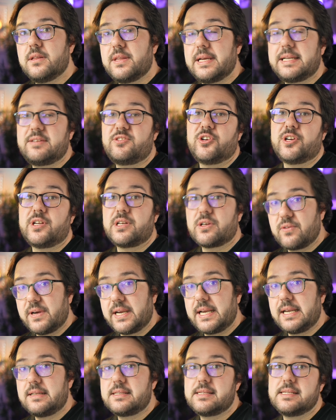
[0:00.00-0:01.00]
they turn
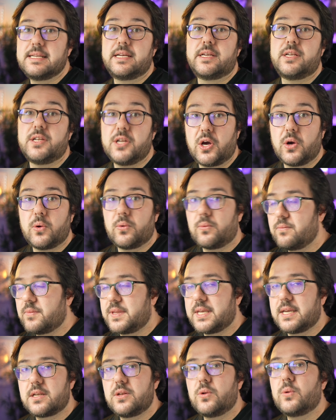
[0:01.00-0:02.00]
green to let you know
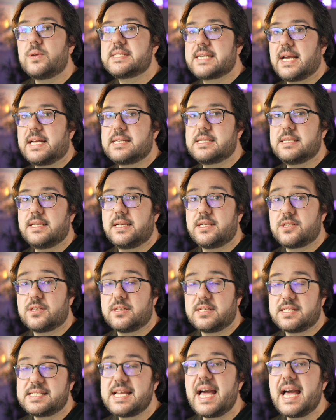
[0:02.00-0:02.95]
the noise cancellation is